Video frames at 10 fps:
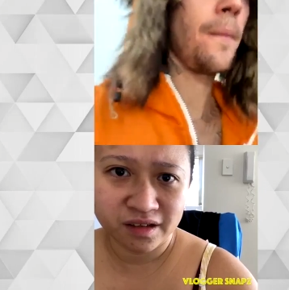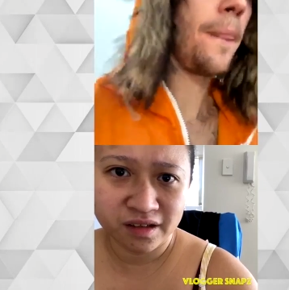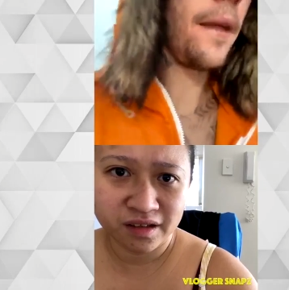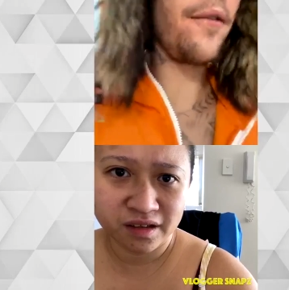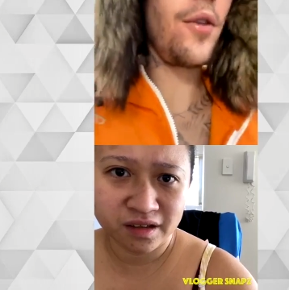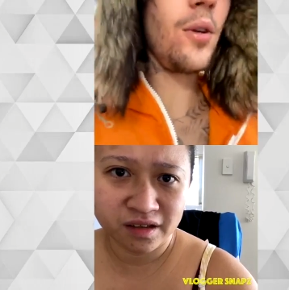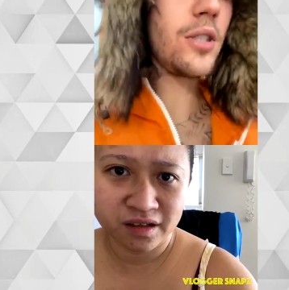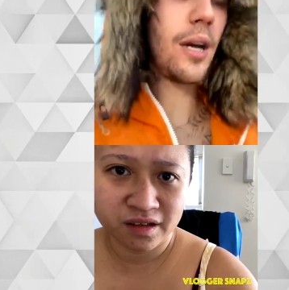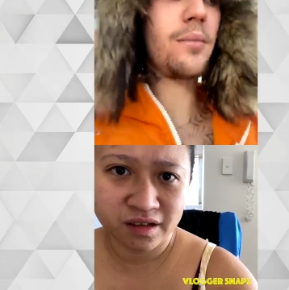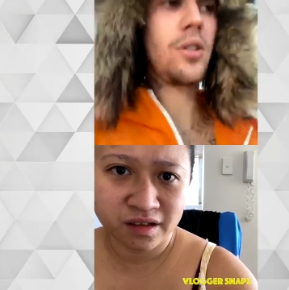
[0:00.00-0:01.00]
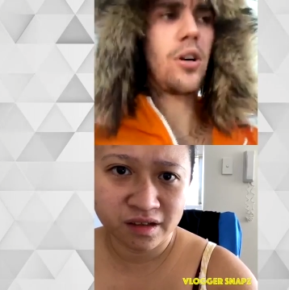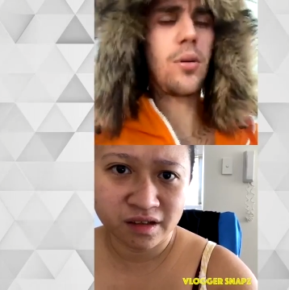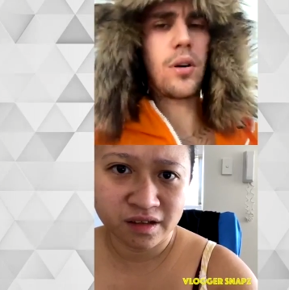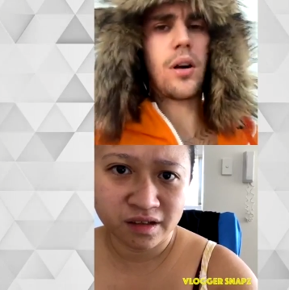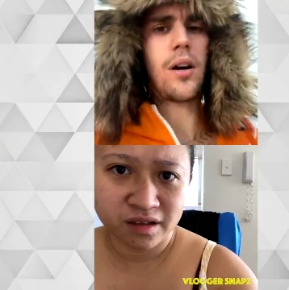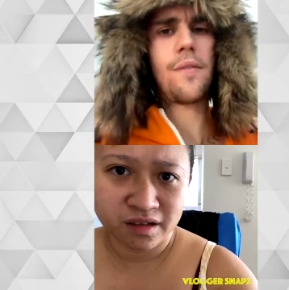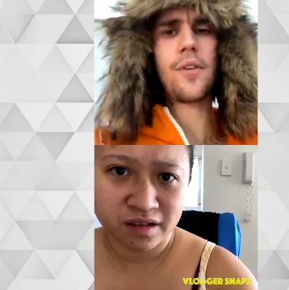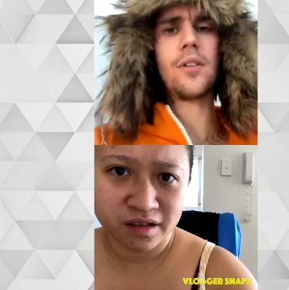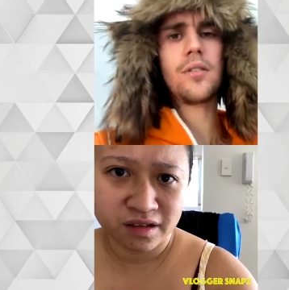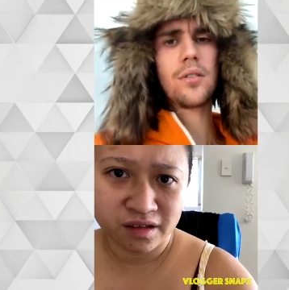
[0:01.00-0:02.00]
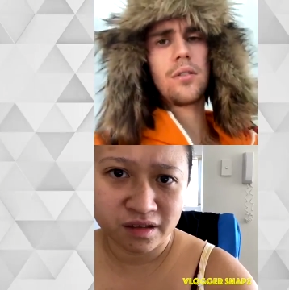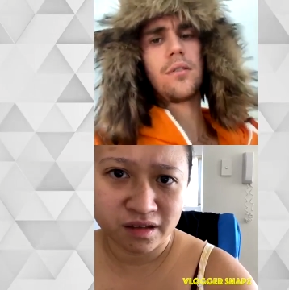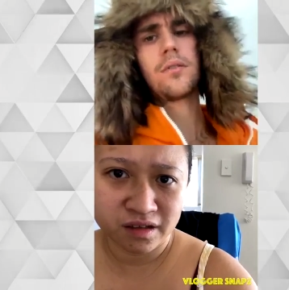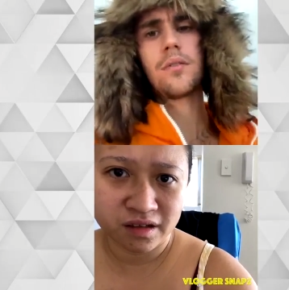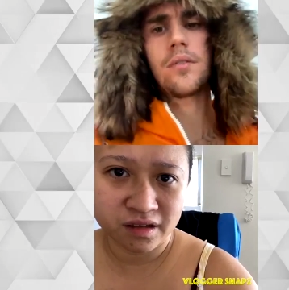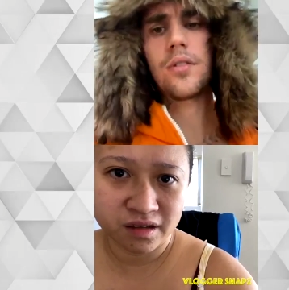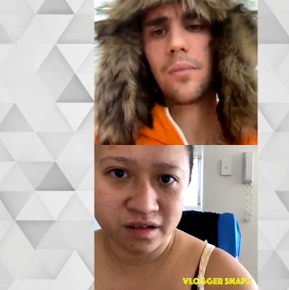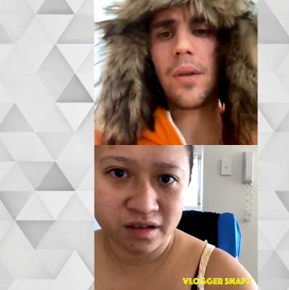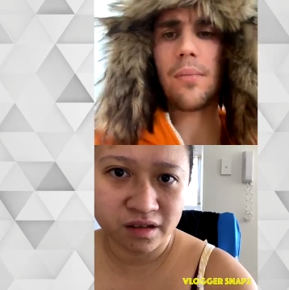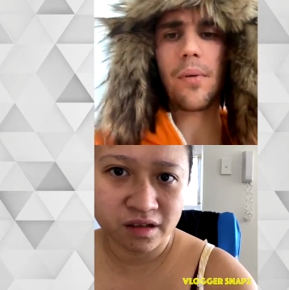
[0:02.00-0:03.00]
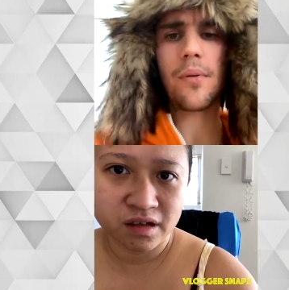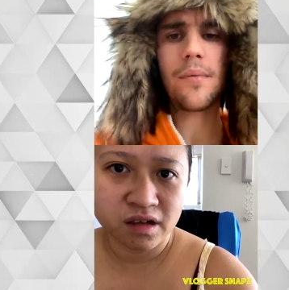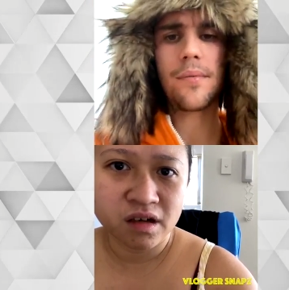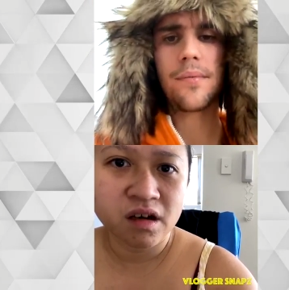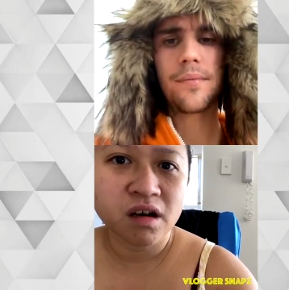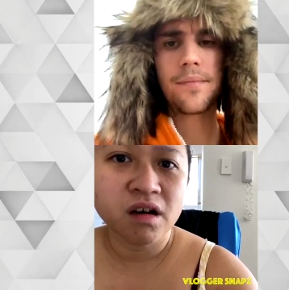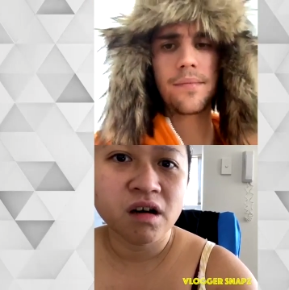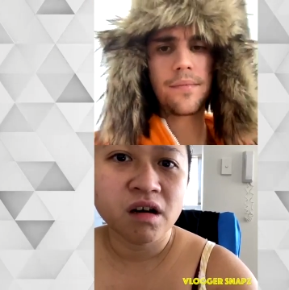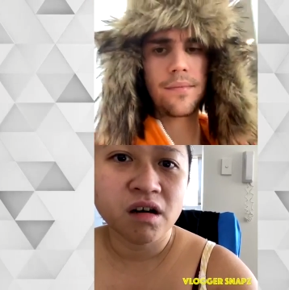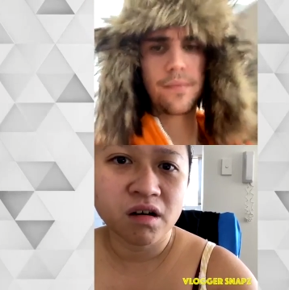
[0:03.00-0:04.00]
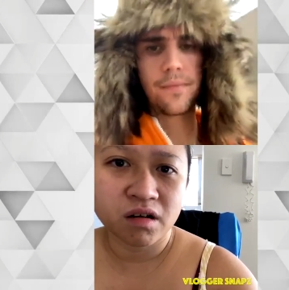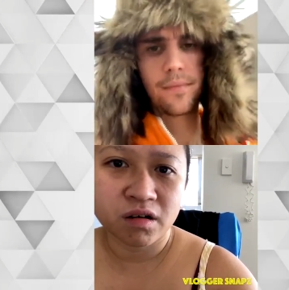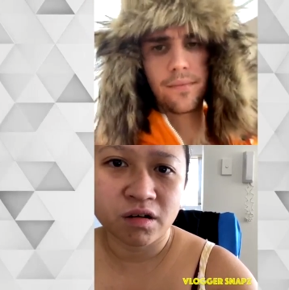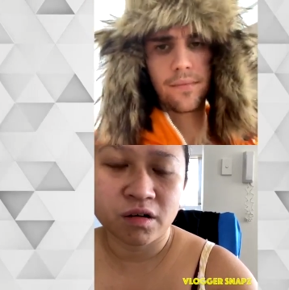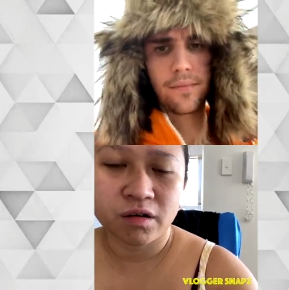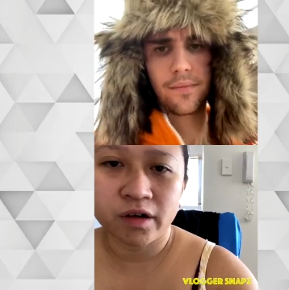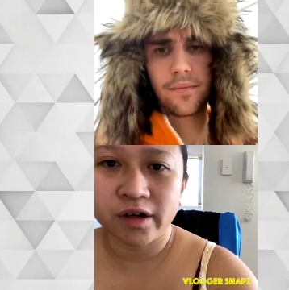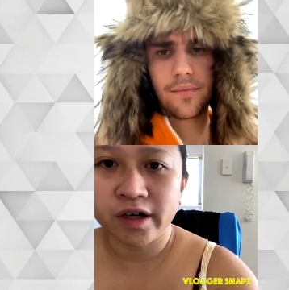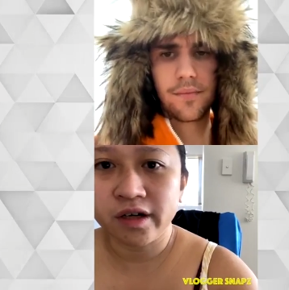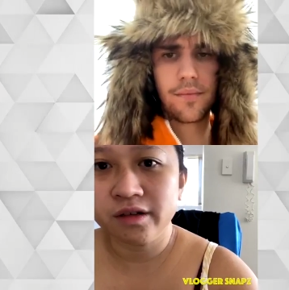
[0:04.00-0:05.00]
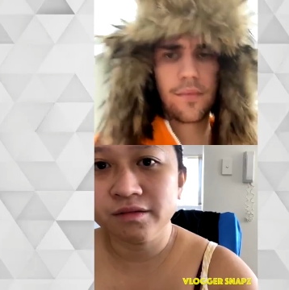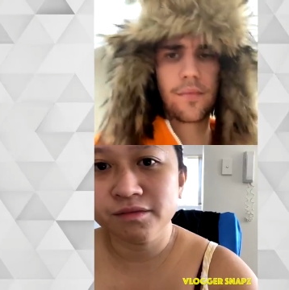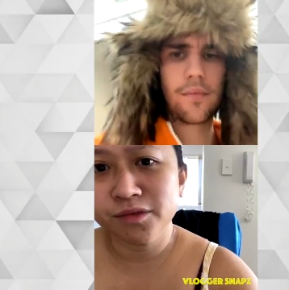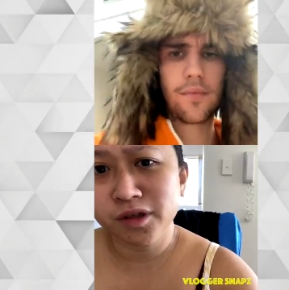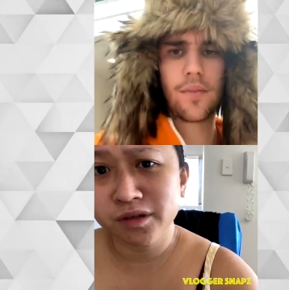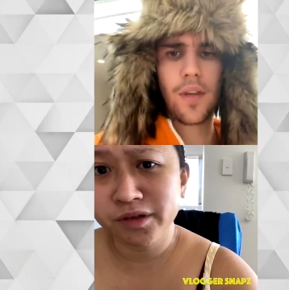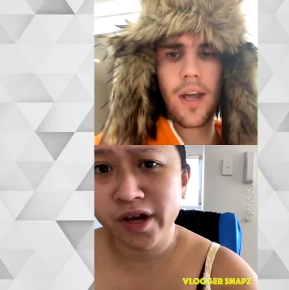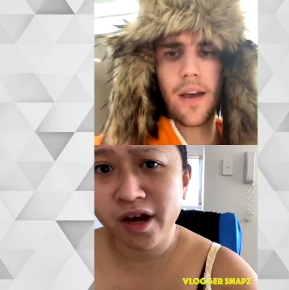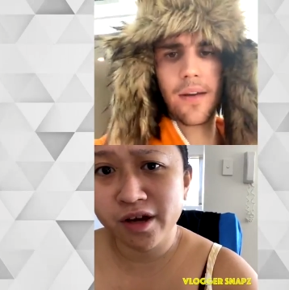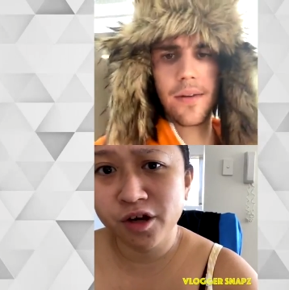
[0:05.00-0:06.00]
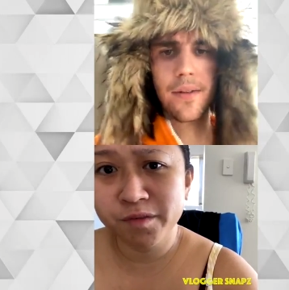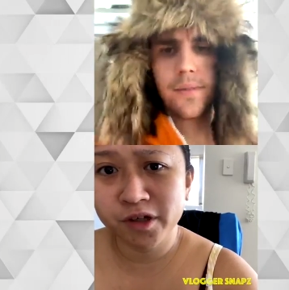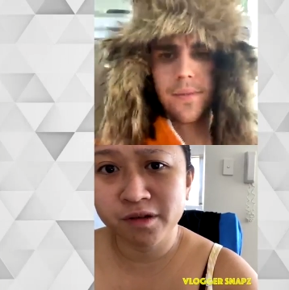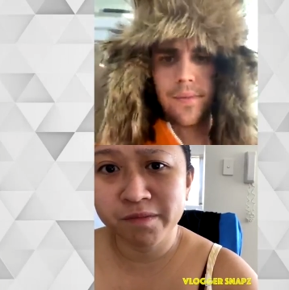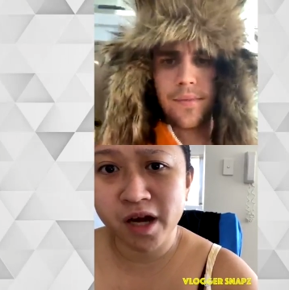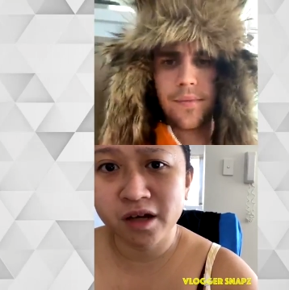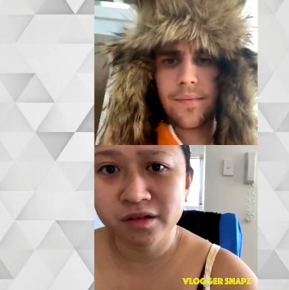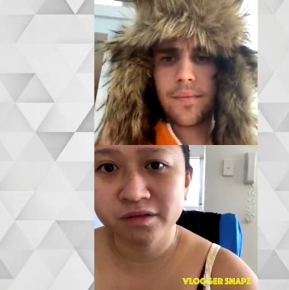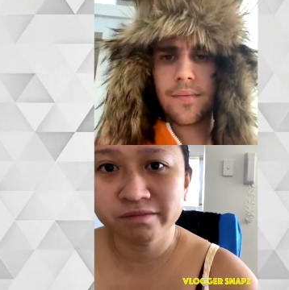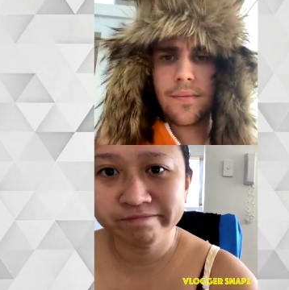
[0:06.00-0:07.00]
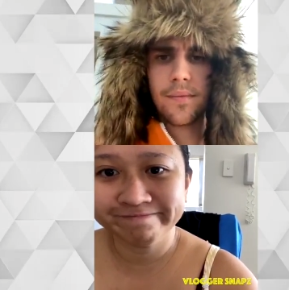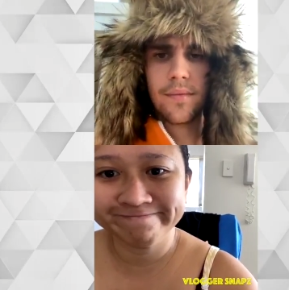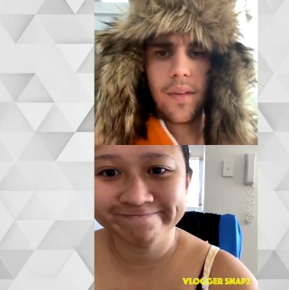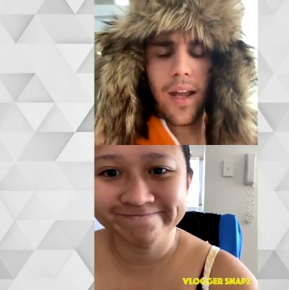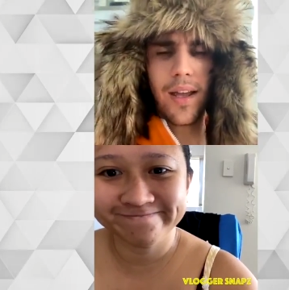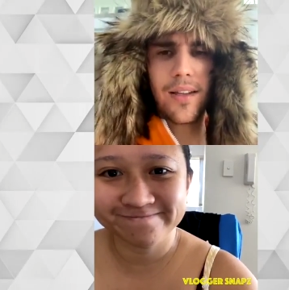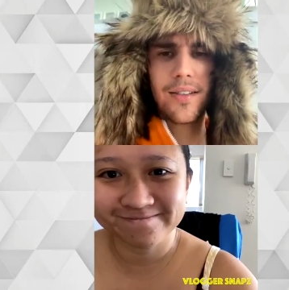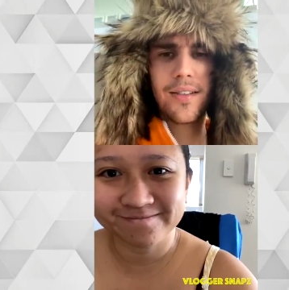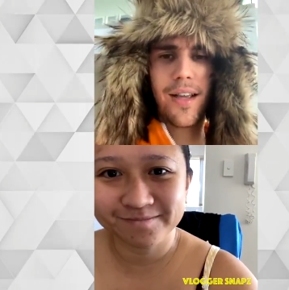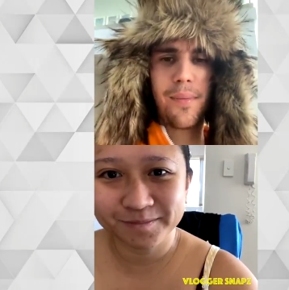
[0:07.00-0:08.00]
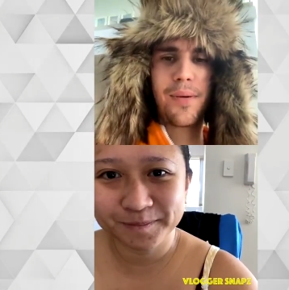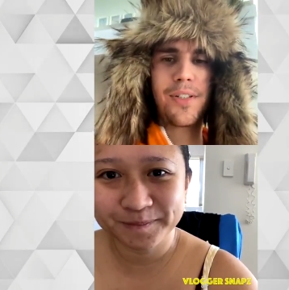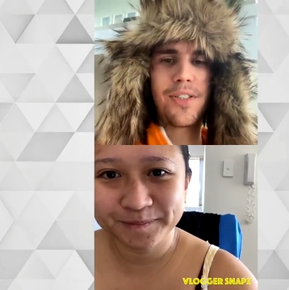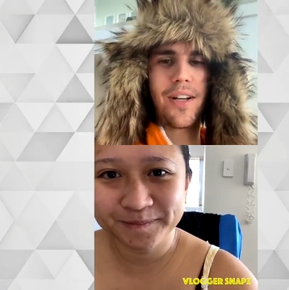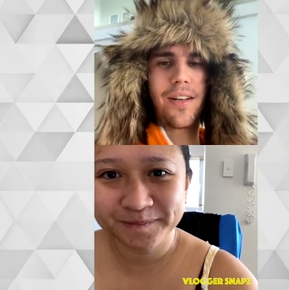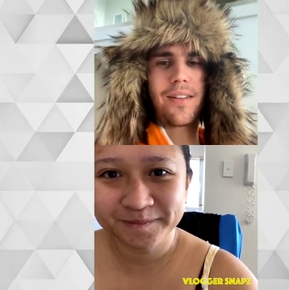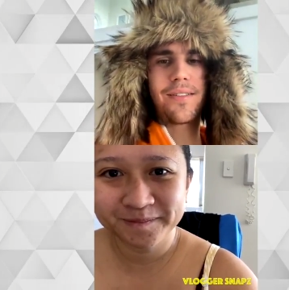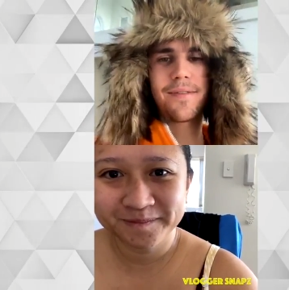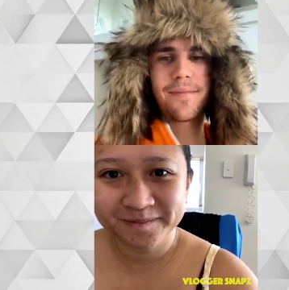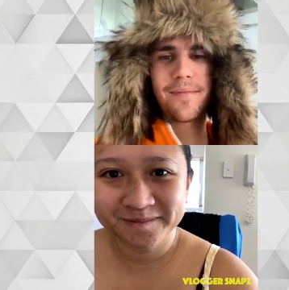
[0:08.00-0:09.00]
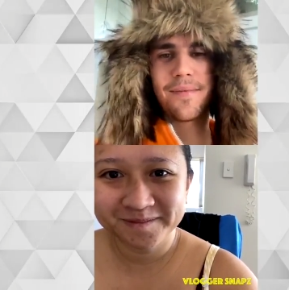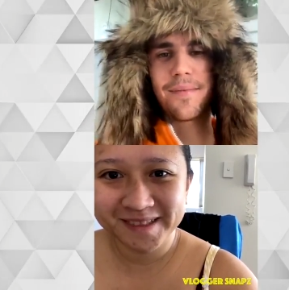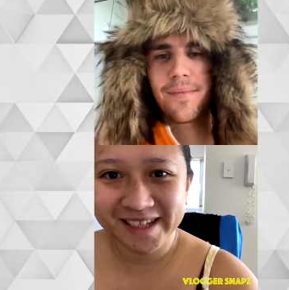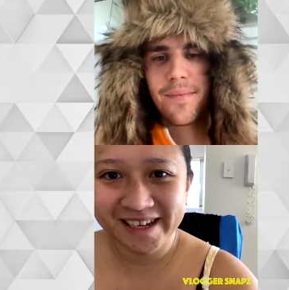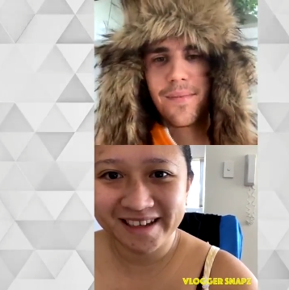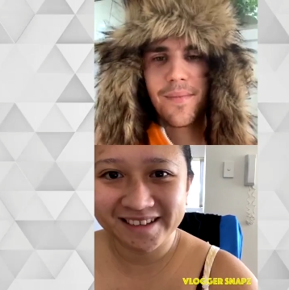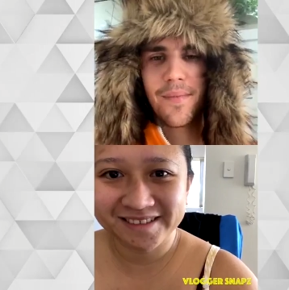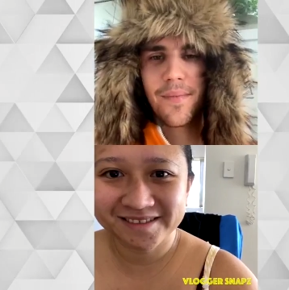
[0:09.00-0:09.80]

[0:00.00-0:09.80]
Speaker 1: a few times to go to a conference. Some people.
Speaker 2: Oh, all right. Well, yeah, yeah I hope to come back.
Speaker 1: Thanks. I appreciate it. Yeah.